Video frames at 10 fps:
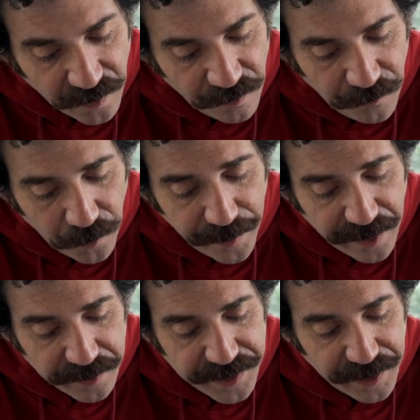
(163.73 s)
for we
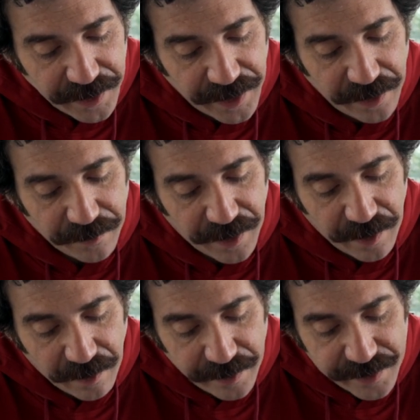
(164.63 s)
are dealing here with
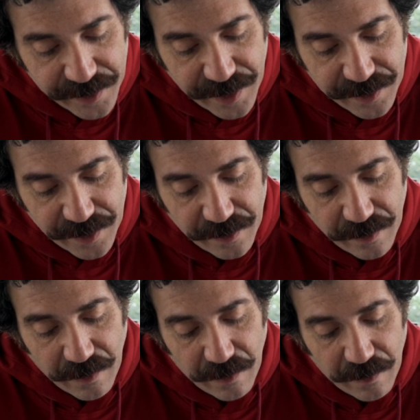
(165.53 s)
an artist, as
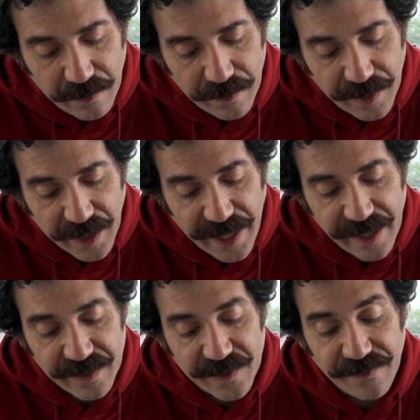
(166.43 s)
in the
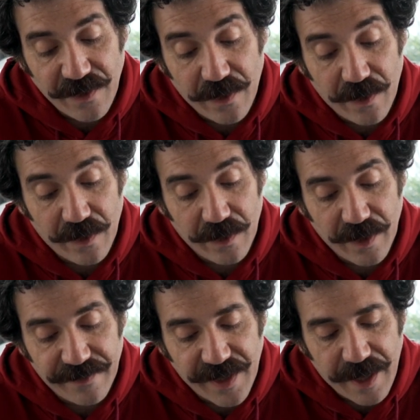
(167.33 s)
case of
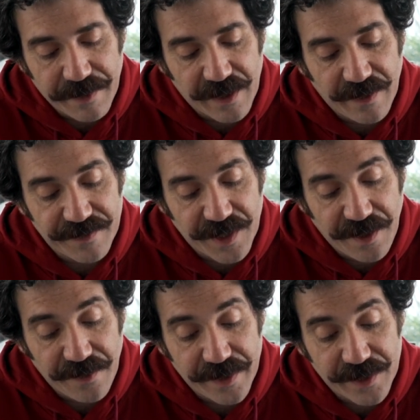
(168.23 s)
all of Kabakov's
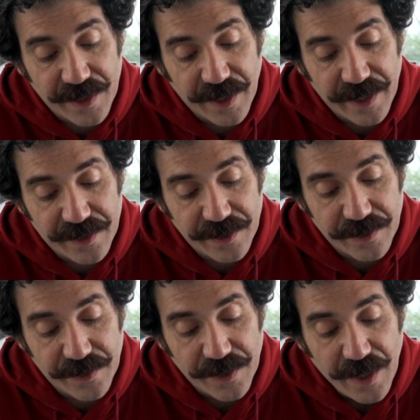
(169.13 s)
other
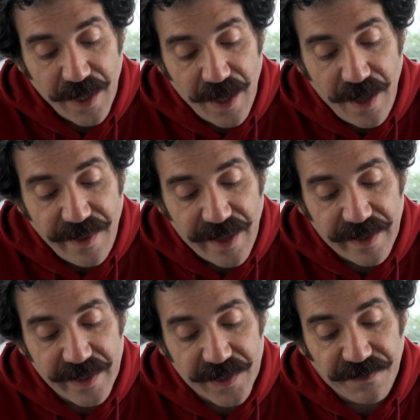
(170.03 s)
installations,
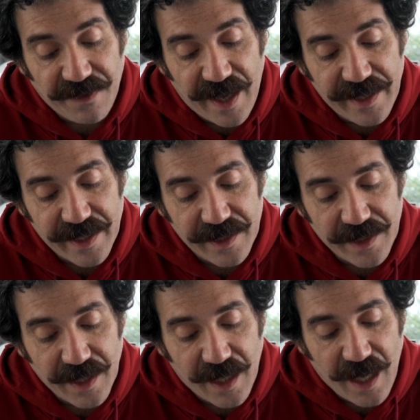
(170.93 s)
that this flight
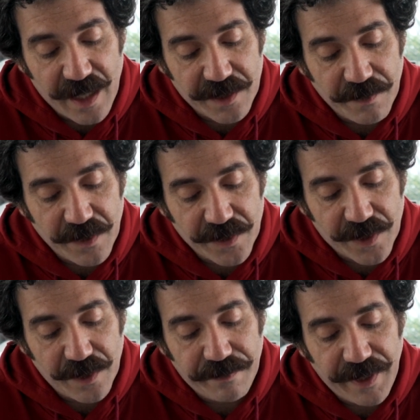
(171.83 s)
into the cosmos
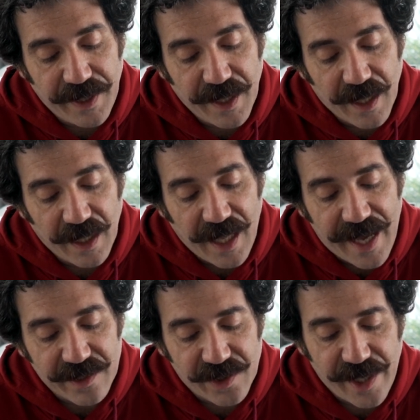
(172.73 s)
could be a
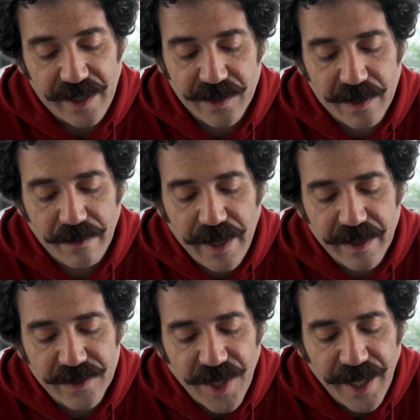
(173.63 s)
last chance to
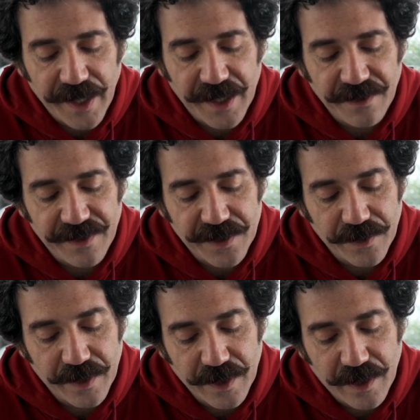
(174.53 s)
reconcile
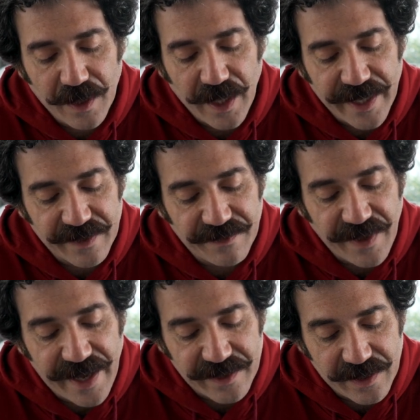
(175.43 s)
individual and collective
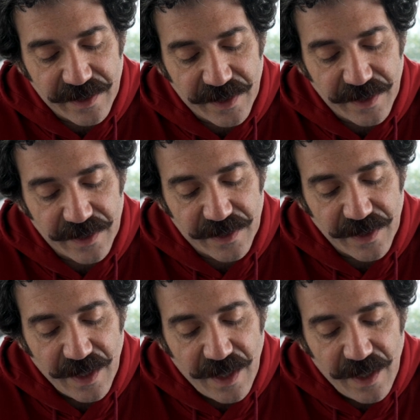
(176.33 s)

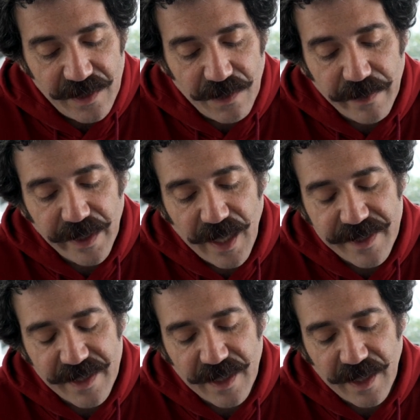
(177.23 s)
ecstasies, to
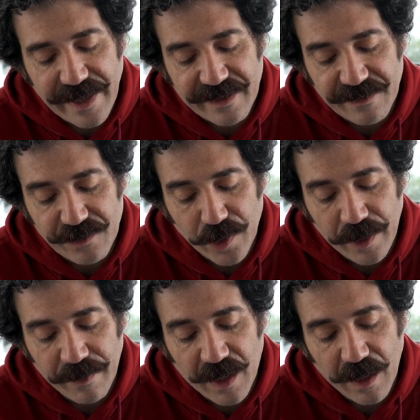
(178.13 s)
realize a collective
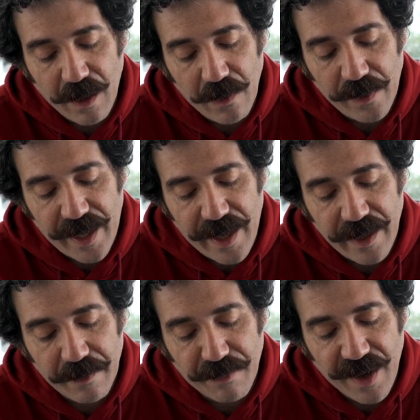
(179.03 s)
dream alone
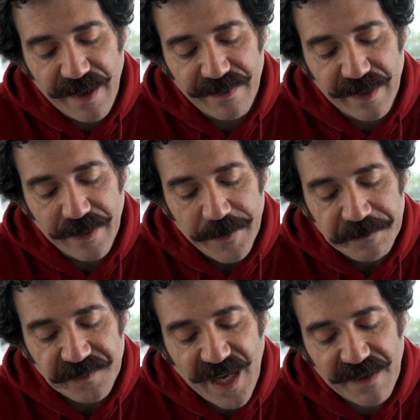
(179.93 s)
and in private.
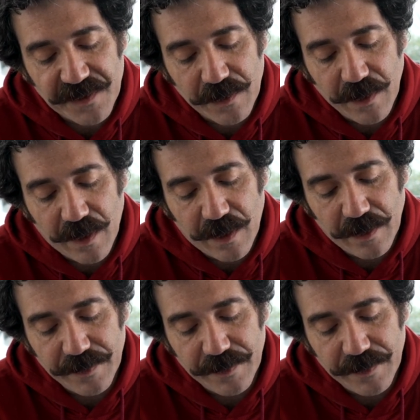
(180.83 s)
After all,